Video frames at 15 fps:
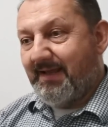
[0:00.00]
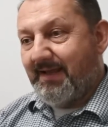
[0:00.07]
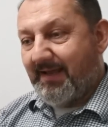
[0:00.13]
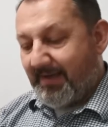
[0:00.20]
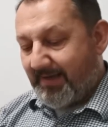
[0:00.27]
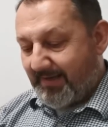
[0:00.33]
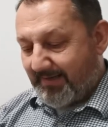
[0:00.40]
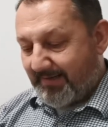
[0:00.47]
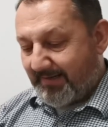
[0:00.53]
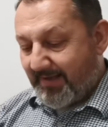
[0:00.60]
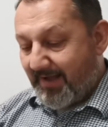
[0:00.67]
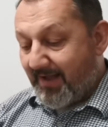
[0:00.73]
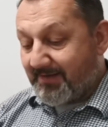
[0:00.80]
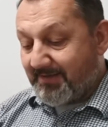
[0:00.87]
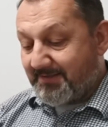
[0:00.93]

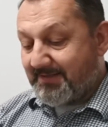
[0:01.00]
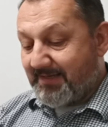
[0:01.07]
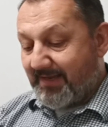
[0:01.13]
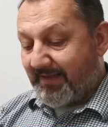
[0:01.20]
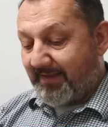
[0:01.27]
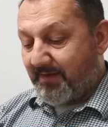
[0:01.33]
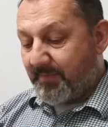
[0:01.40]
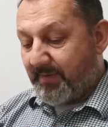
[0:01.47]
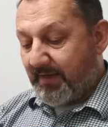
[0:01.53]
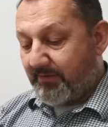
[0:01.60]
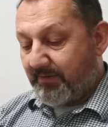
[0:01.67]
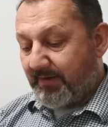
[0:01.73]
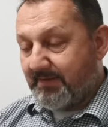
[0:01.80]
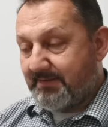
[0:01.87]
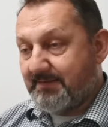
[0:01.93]
God is saying
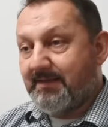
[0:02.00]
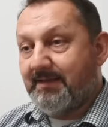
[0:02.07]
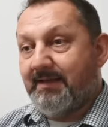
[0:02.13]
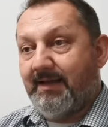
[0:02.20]
about it,